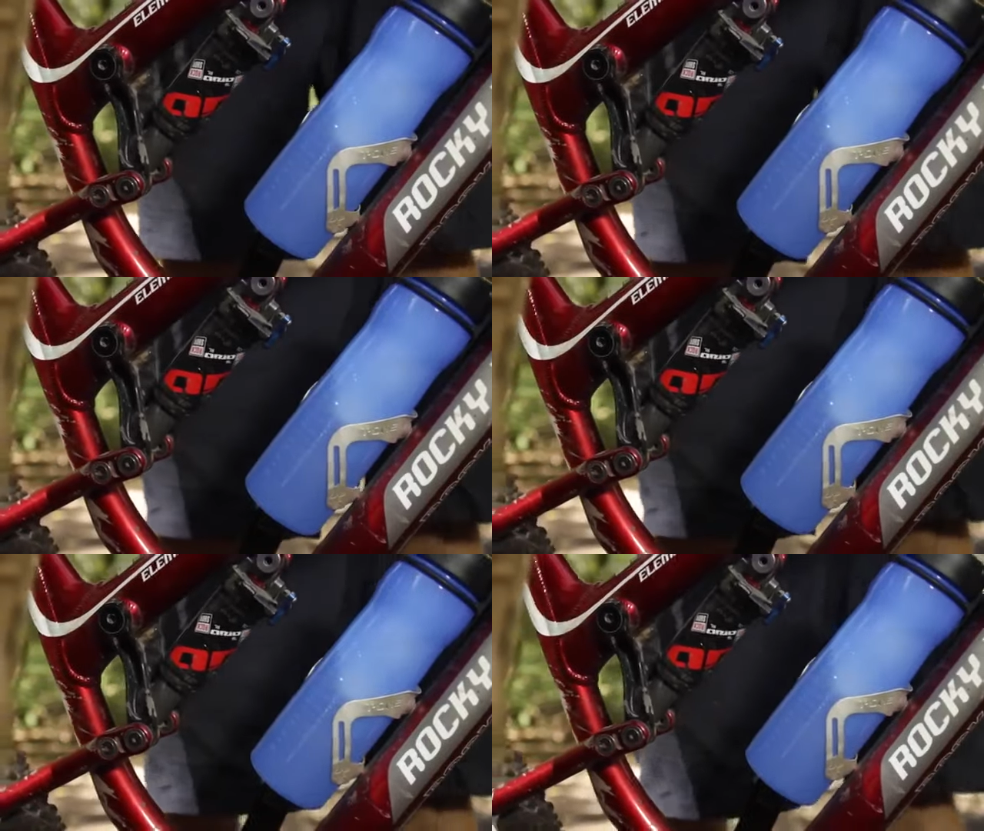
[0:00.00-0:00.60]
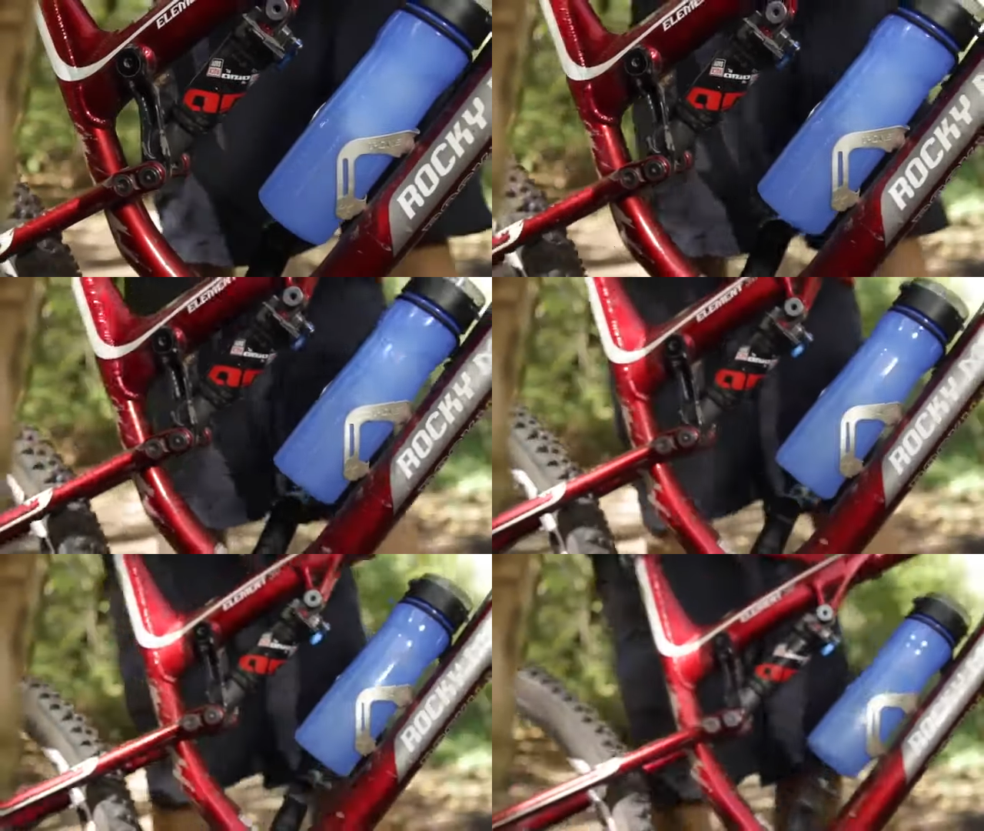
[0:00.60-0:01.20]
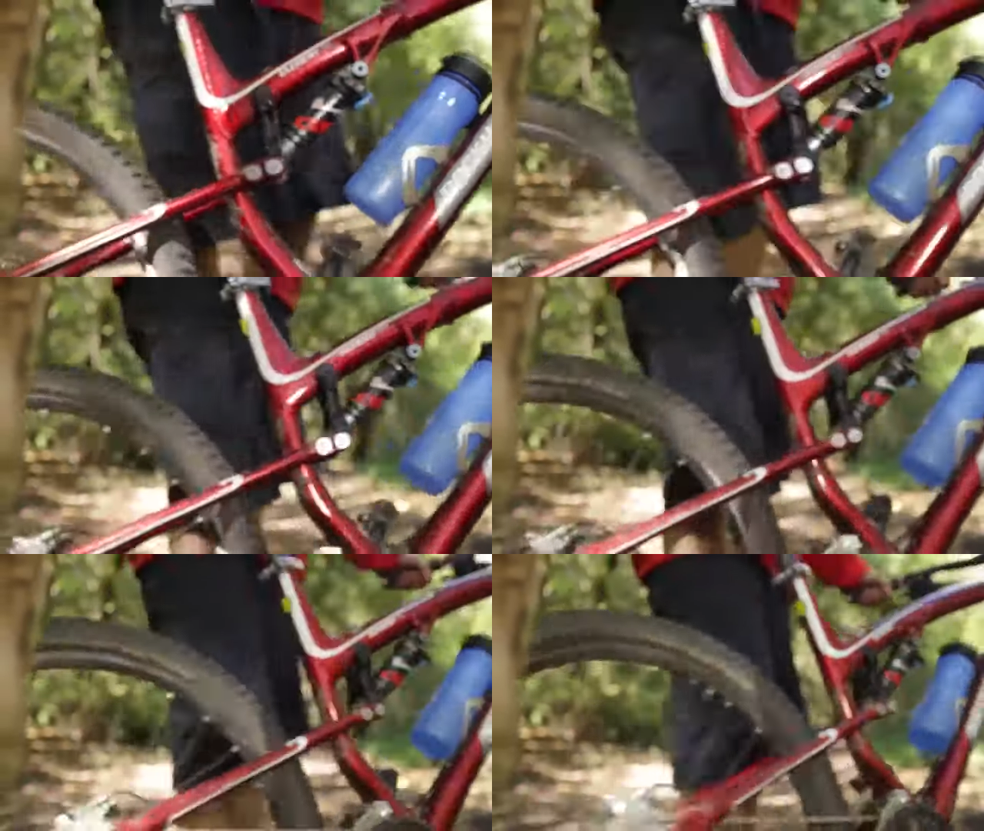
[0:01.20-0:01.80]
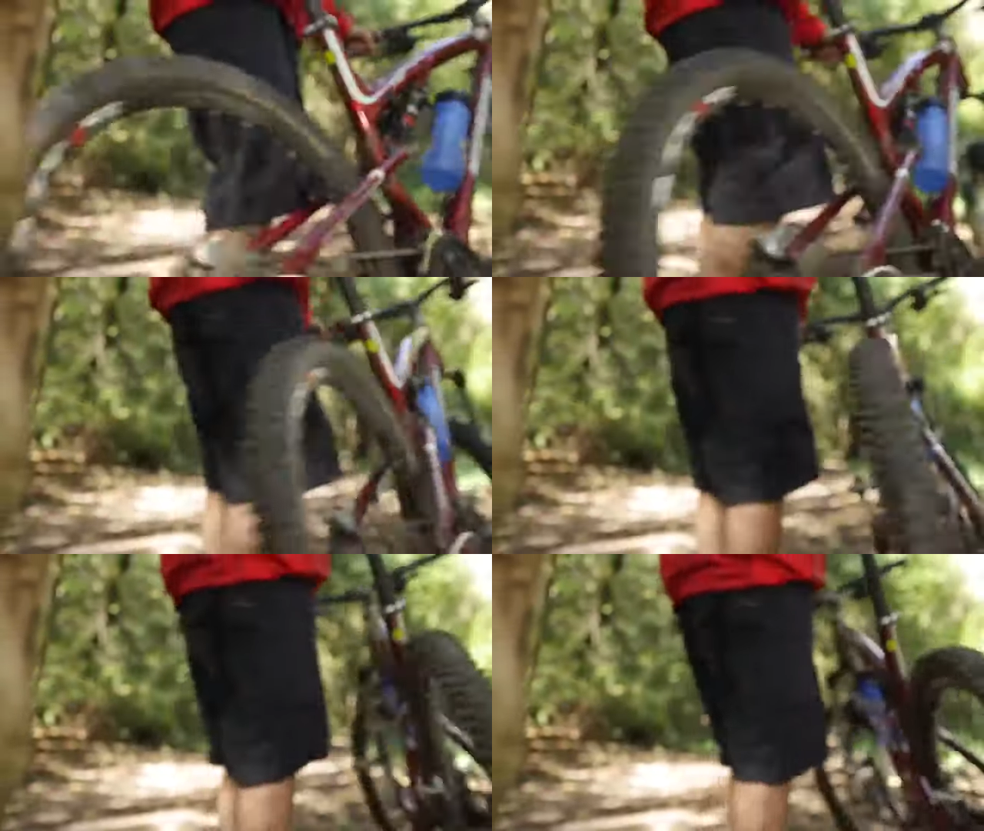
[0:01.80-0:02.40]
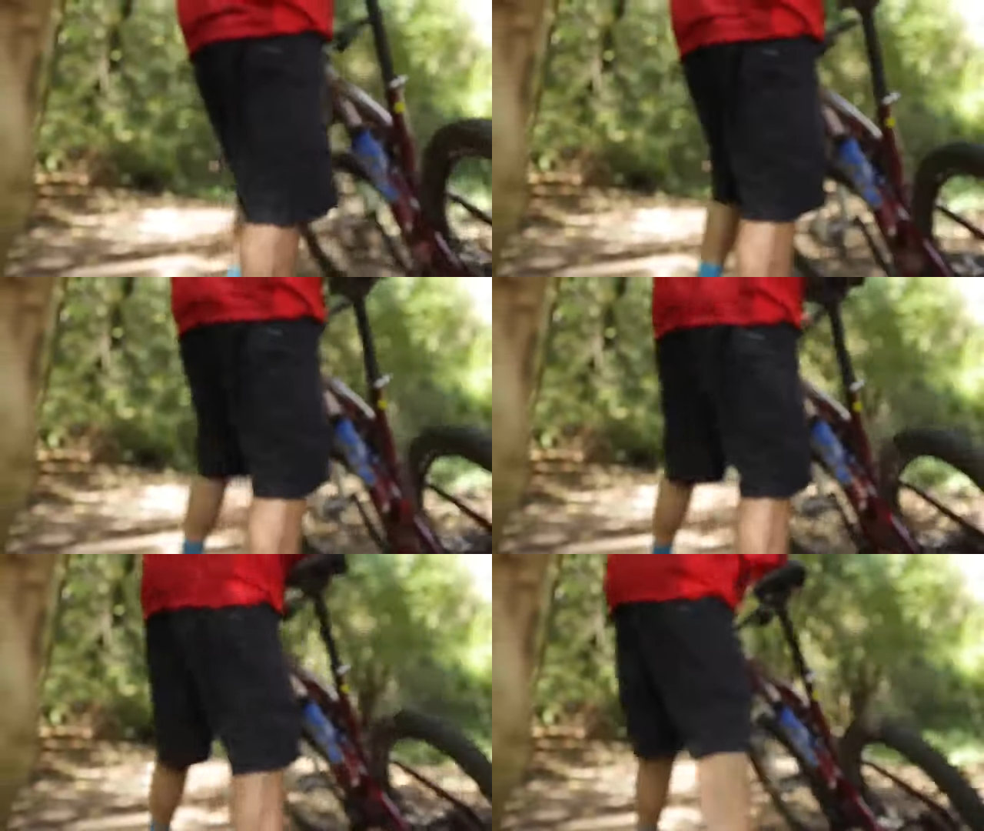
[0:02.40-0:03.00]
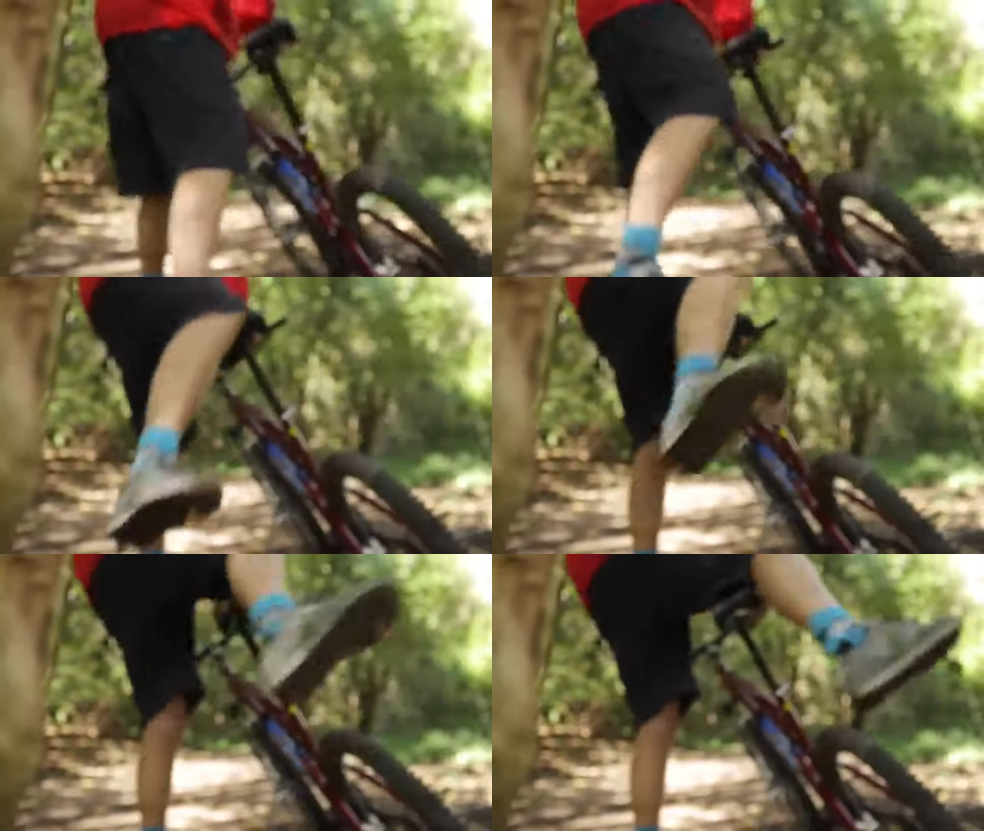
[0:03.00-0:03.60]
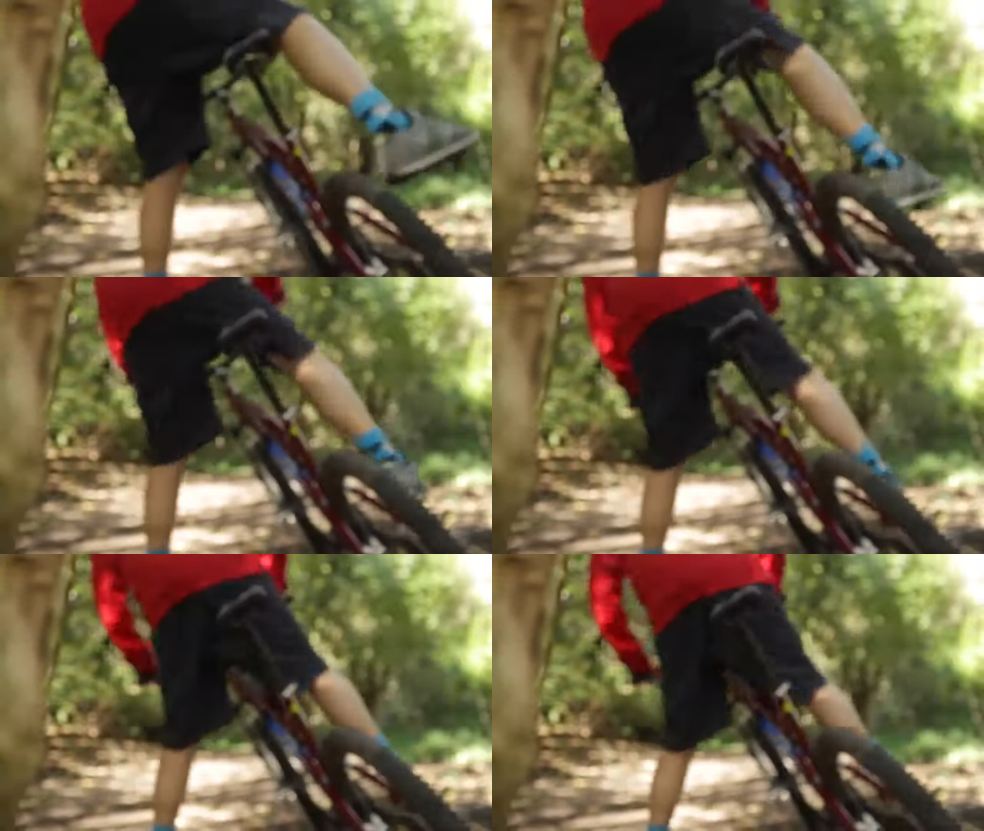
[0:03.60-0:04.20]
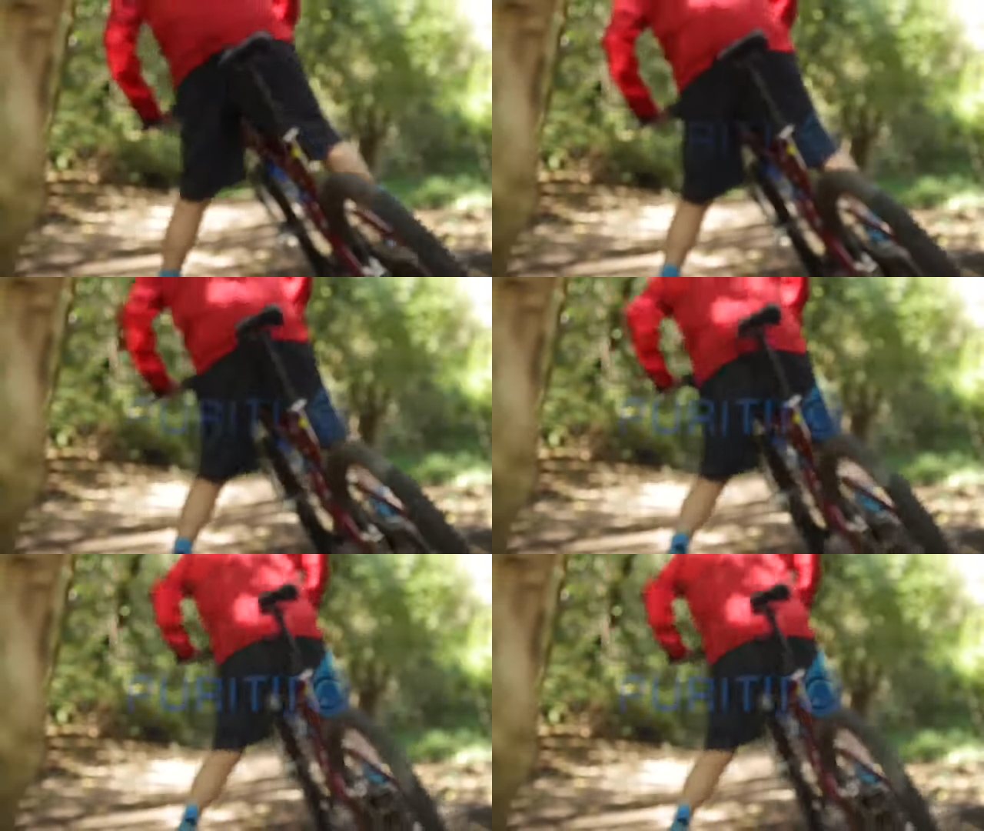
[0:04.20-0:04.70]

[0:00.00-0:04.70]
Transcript: [unreadable: no face in view]